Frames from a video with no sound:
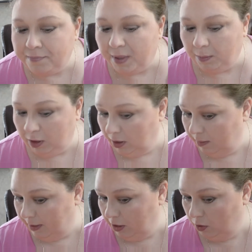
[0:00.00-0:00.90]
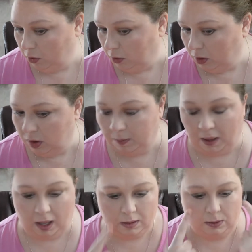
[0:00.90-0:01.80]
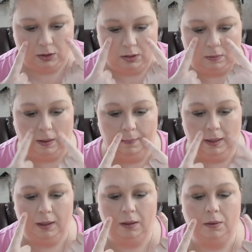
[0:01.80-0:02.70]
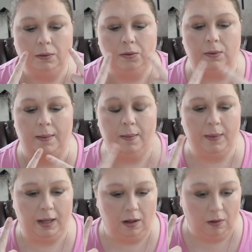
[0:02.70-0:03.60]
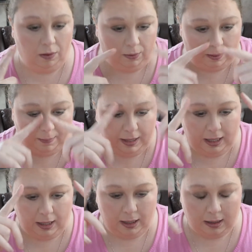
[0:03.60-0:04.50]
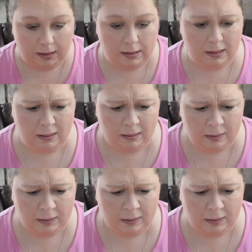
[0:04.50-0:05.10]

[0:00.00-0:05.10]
I'm looking in my usual spots, which is around my nose, around my mouth, around my eyes.